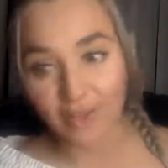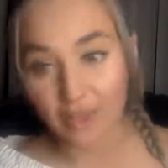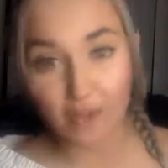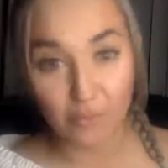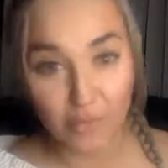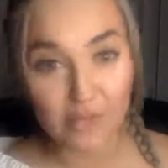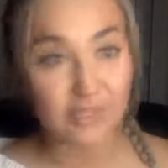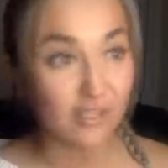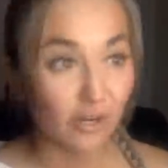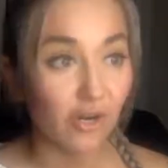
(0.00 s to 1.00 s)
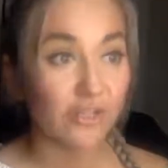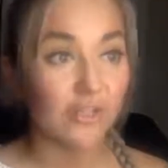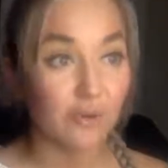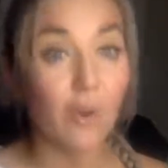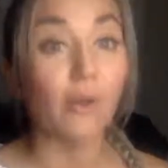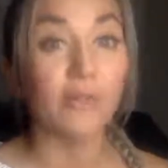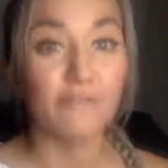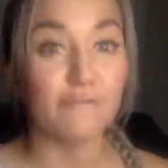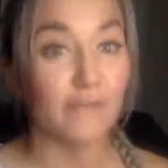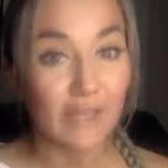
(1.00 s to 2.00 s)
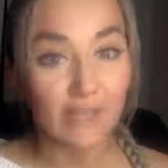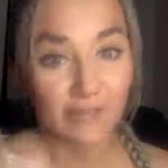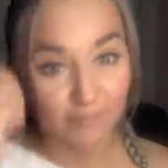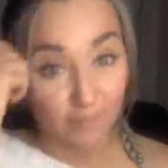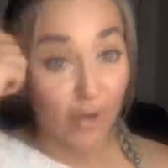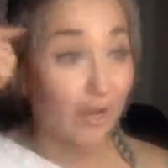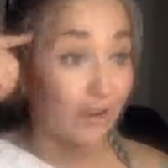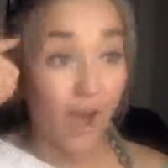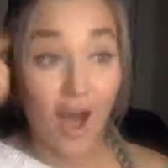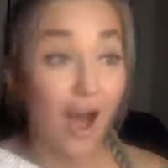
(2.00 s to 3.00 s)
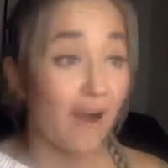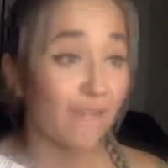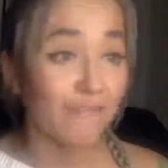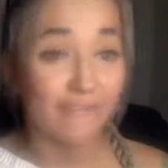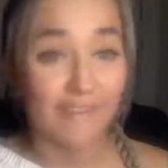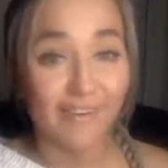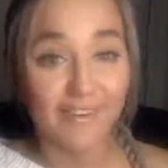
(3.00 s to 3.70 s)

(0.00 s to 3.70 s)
and we start scrolling the feed, brain off.